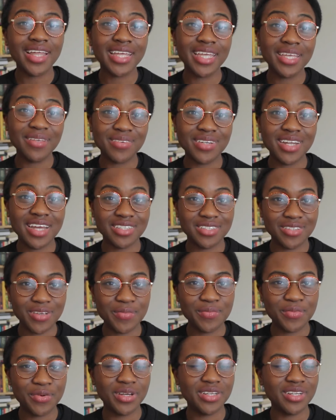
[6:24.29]
Like, even at
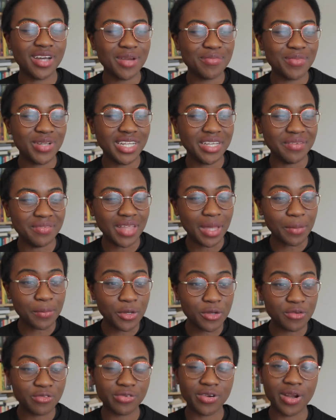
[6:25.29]
some point, I believe they
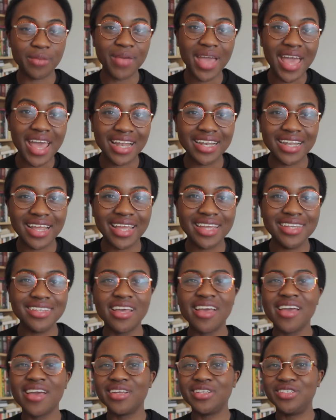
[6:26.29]
moved from LA
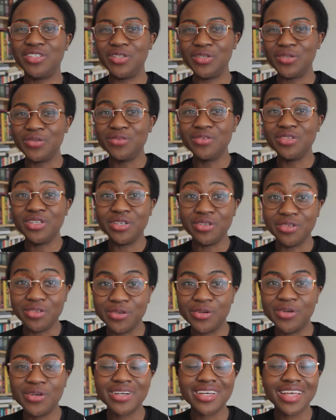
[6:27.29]
to New
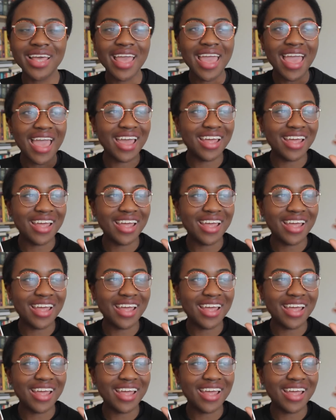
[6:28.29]
York,